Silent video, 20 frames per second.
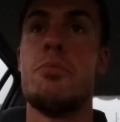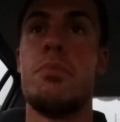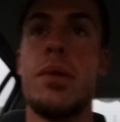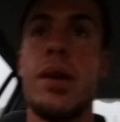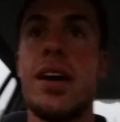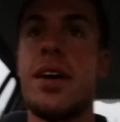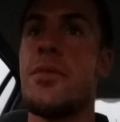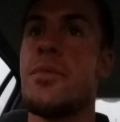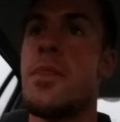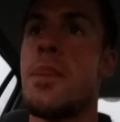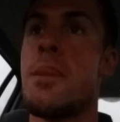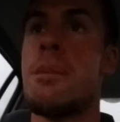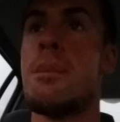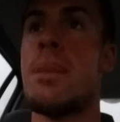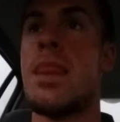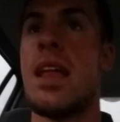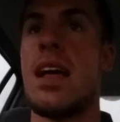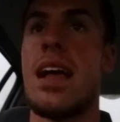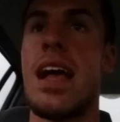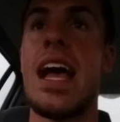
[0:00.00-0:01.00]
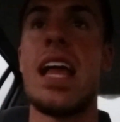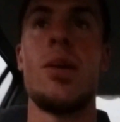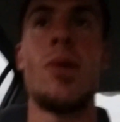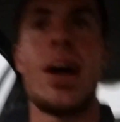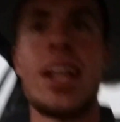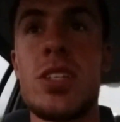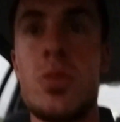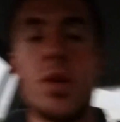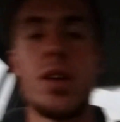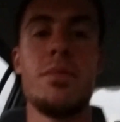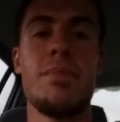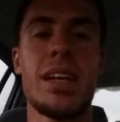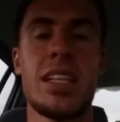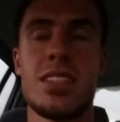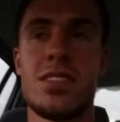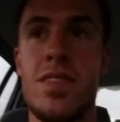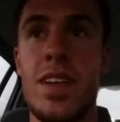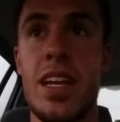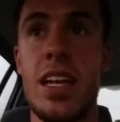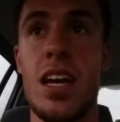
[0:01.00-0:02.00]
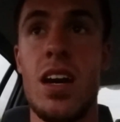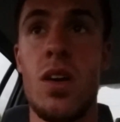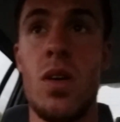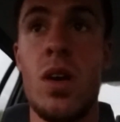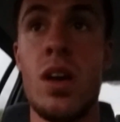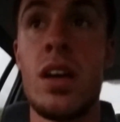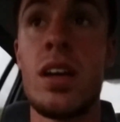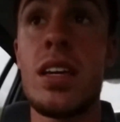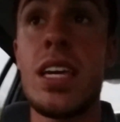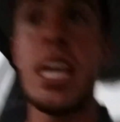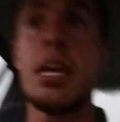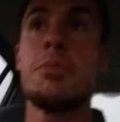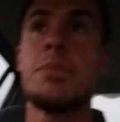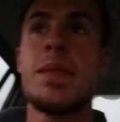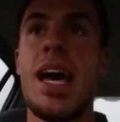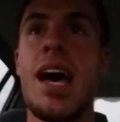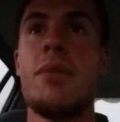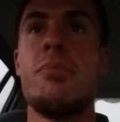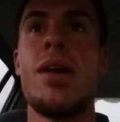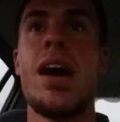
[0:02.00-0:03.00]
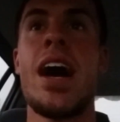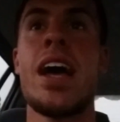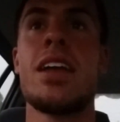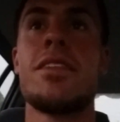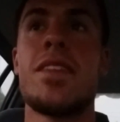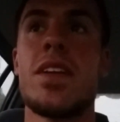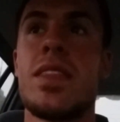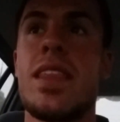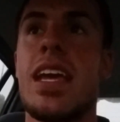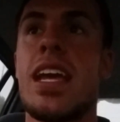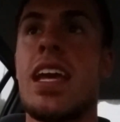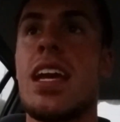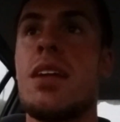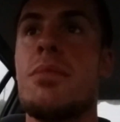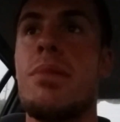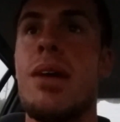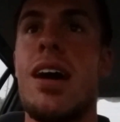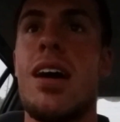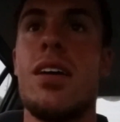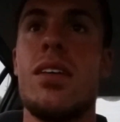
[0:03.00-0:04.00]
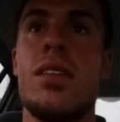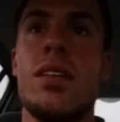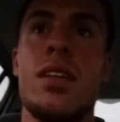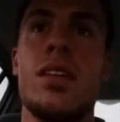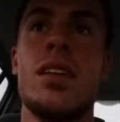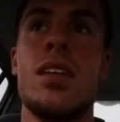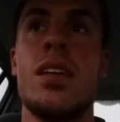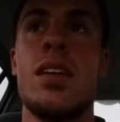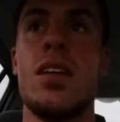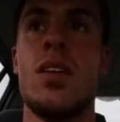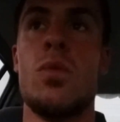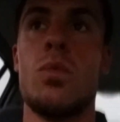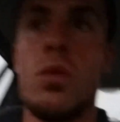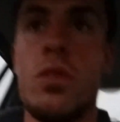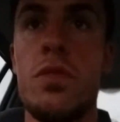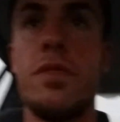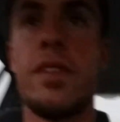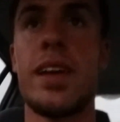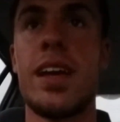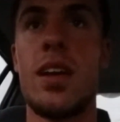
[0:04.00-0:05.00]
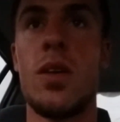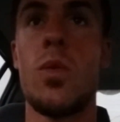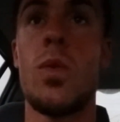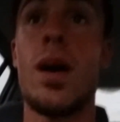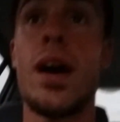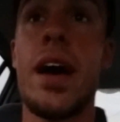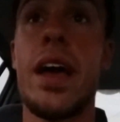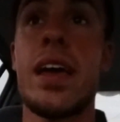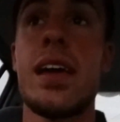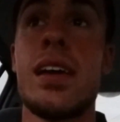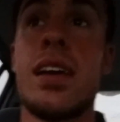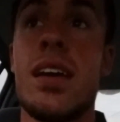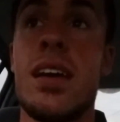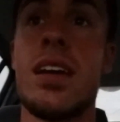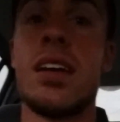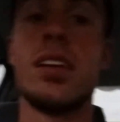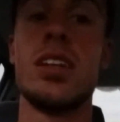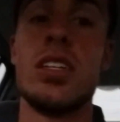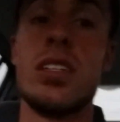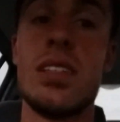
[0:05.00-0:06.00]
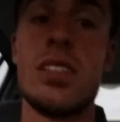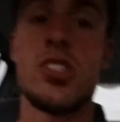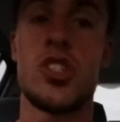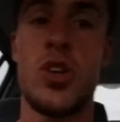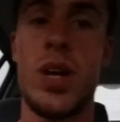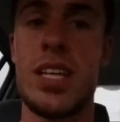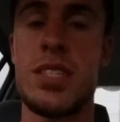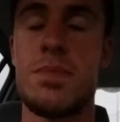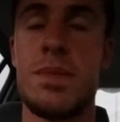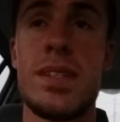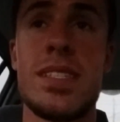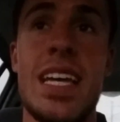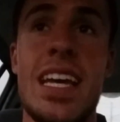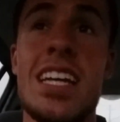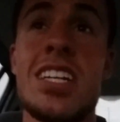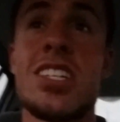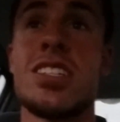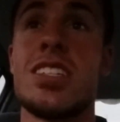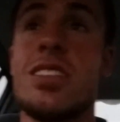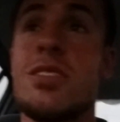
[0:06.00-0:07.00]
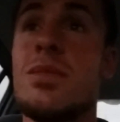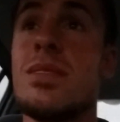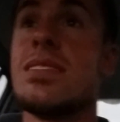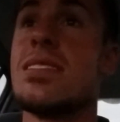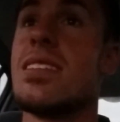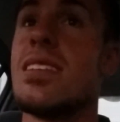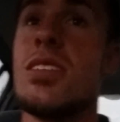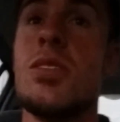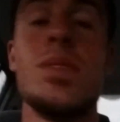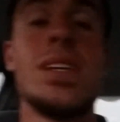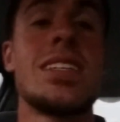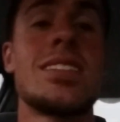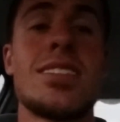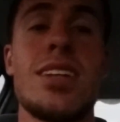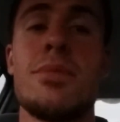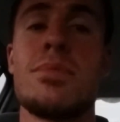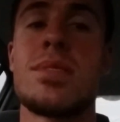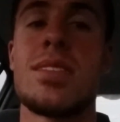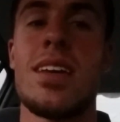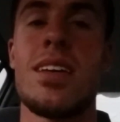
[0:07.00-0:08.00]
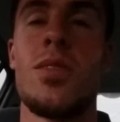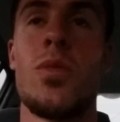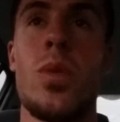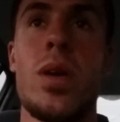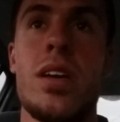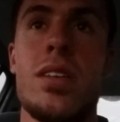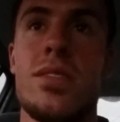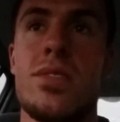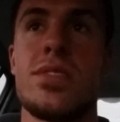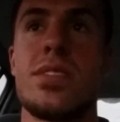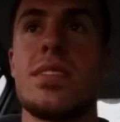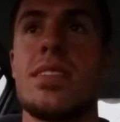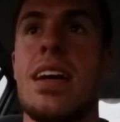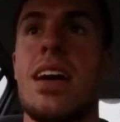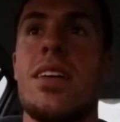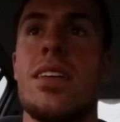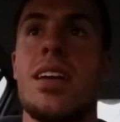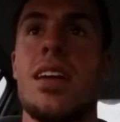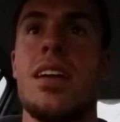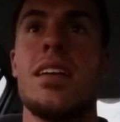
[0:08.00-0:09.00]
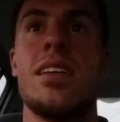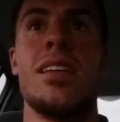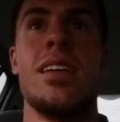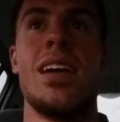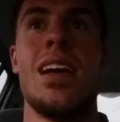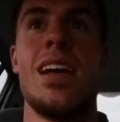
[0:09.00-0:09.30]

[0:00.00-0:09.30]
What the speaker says: But anyway, I just wanted to make this video. Keep that in mind if you're thinking about woofing in Hawaii. Transportation, you need some set of wheels down here.